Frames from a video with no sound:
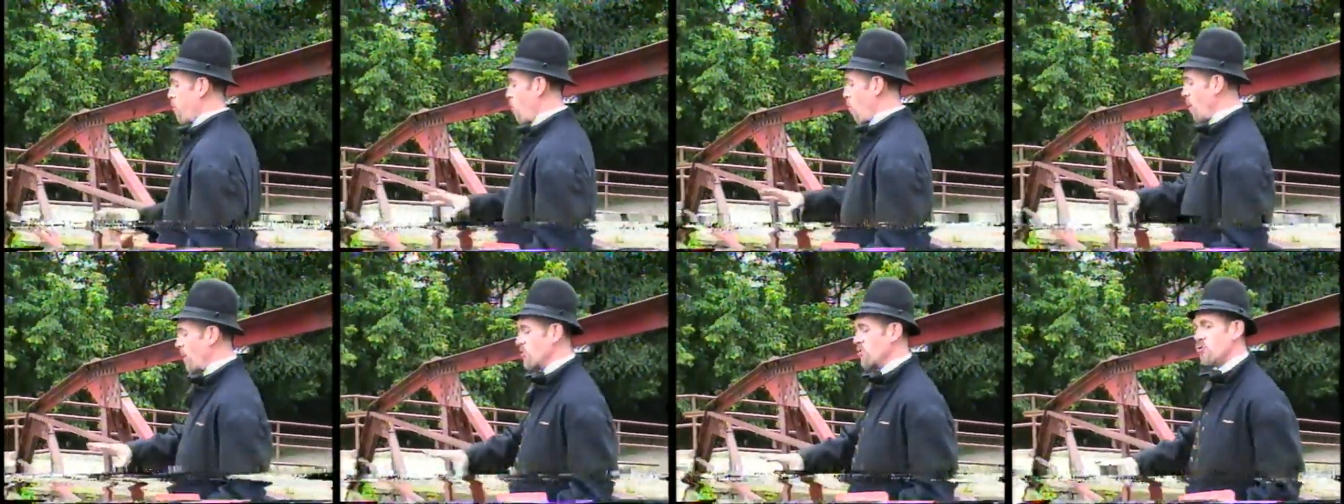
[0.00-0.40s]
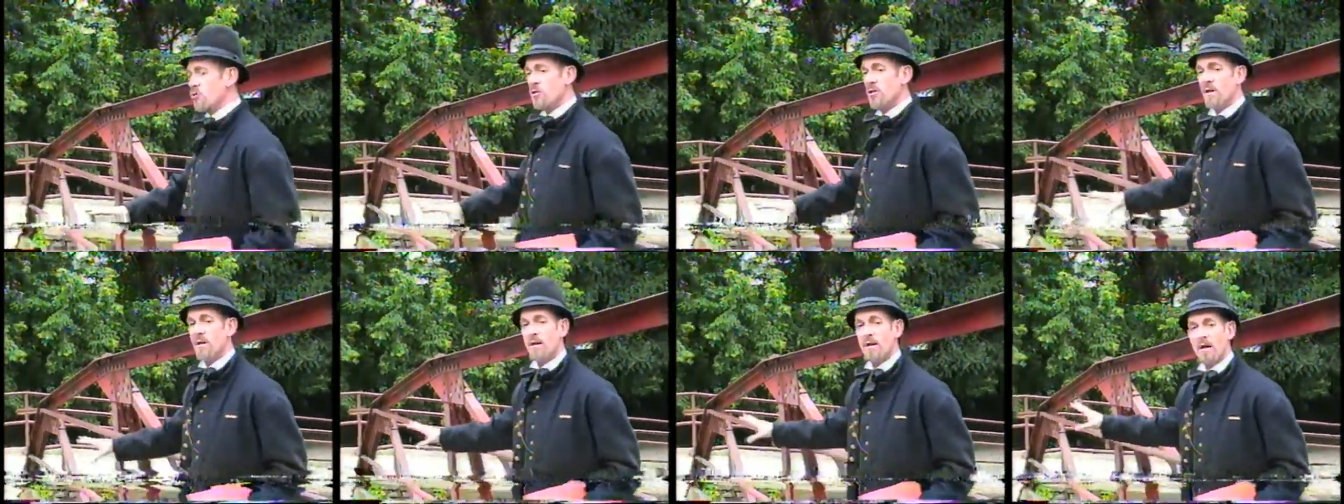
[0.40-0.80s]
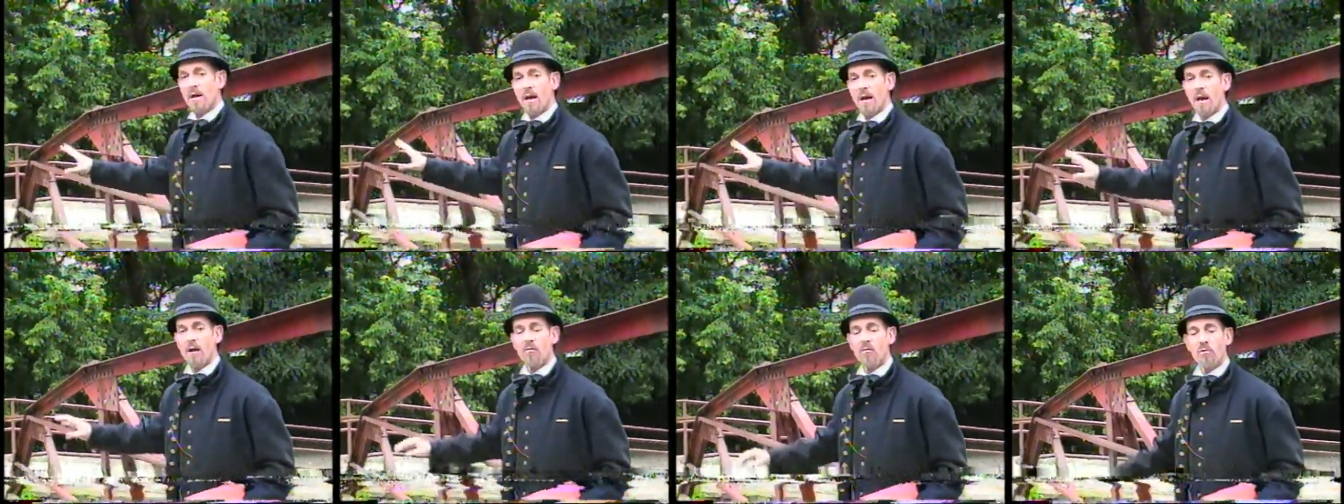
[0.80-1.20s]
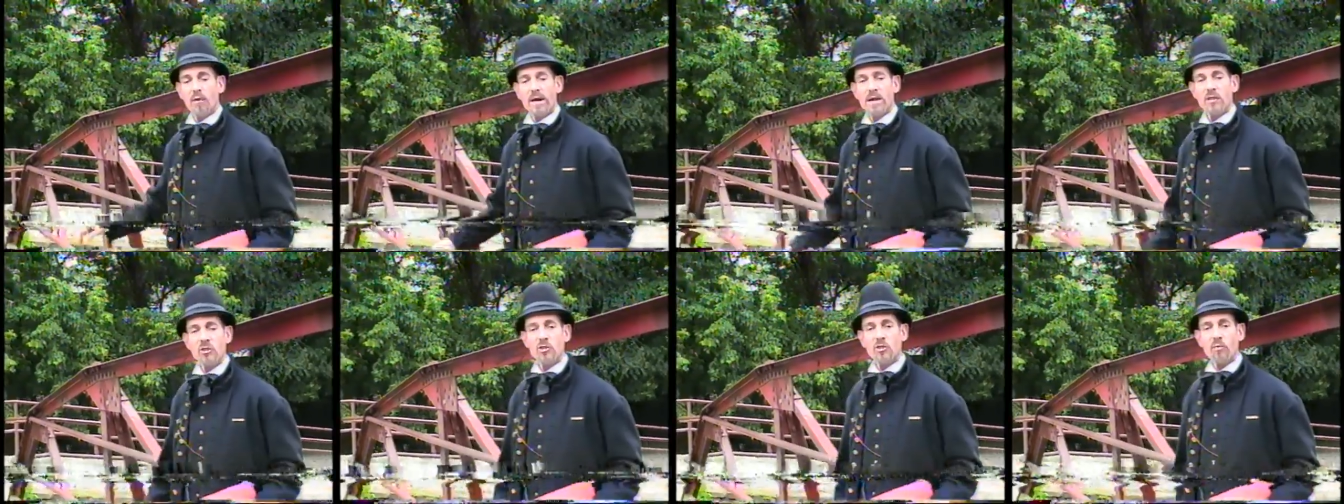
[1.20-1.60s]
porch of
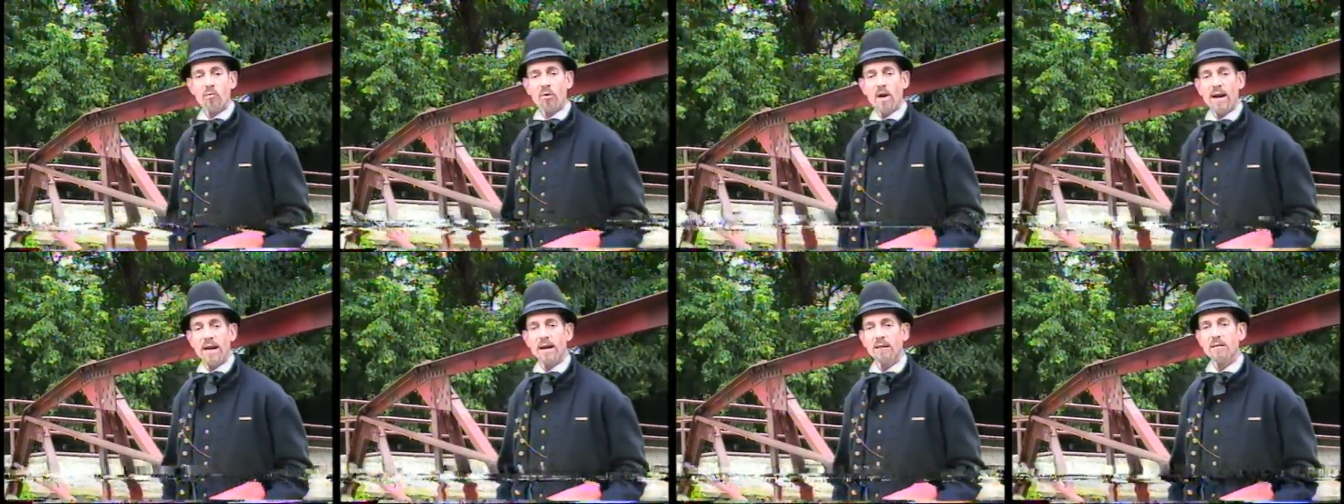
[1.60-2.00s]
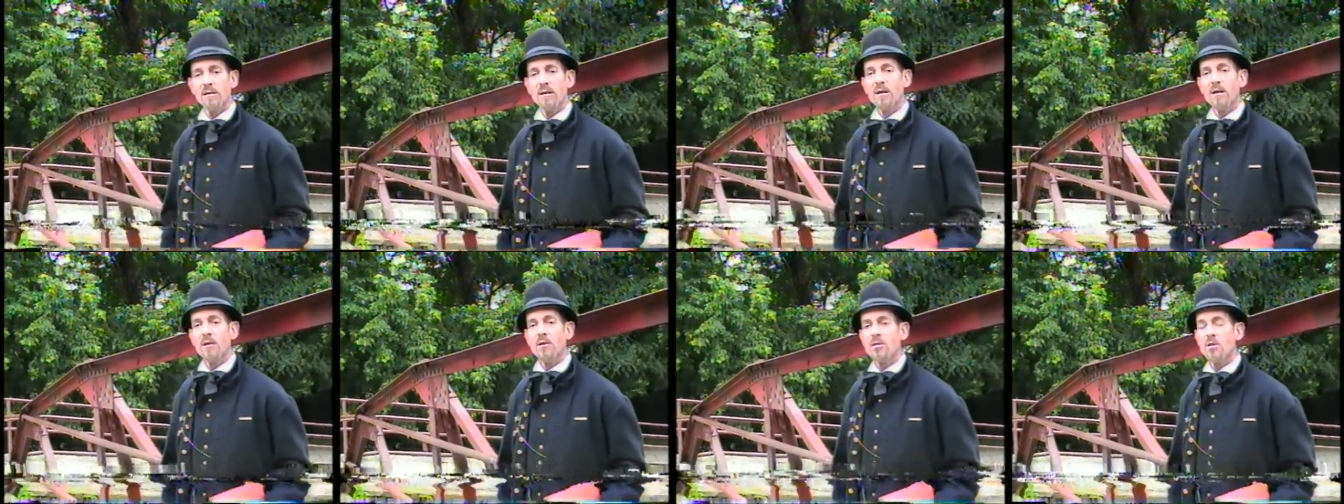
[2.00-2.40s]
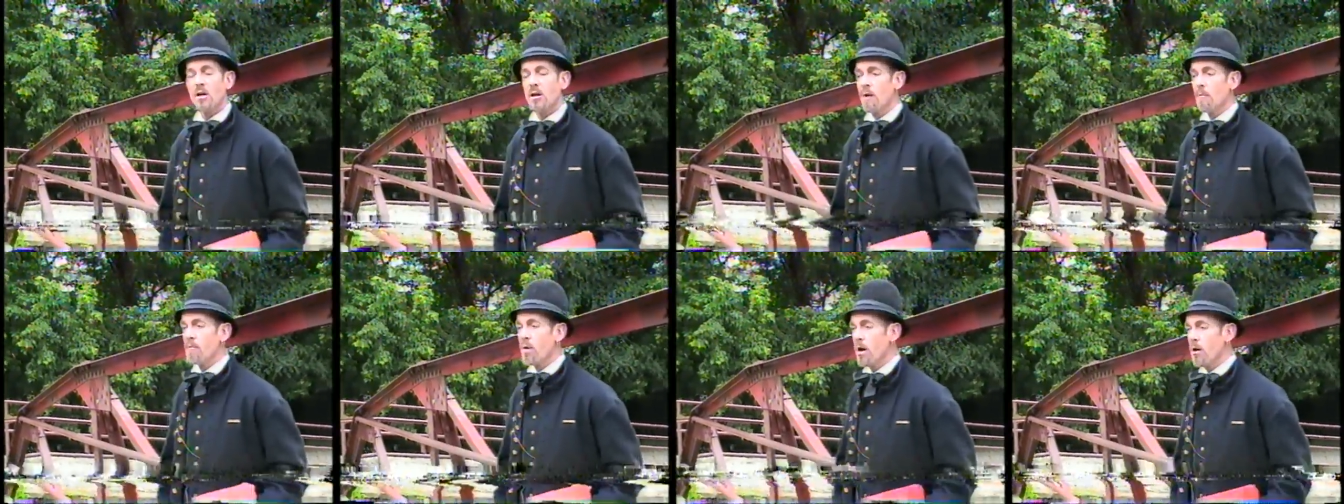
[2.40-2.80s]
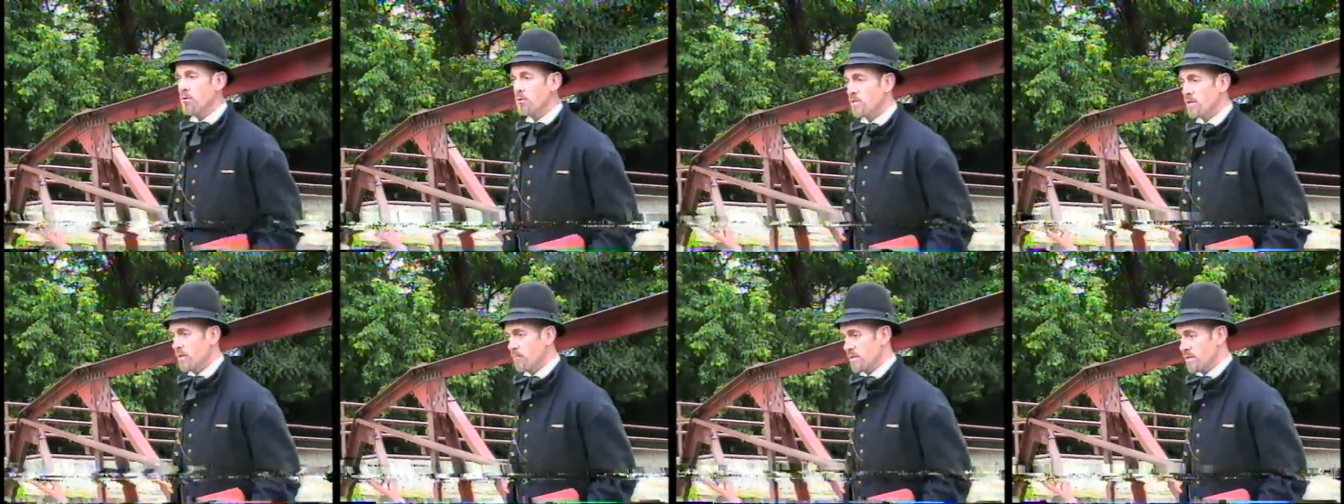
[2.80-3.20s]
Green Spring to
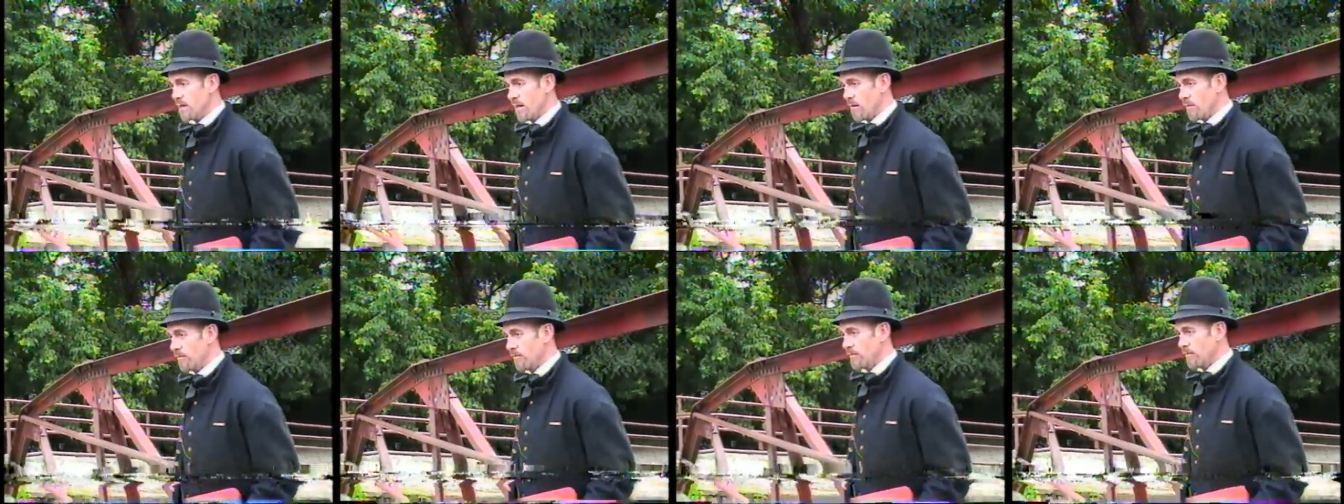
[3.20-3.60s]
compose himself.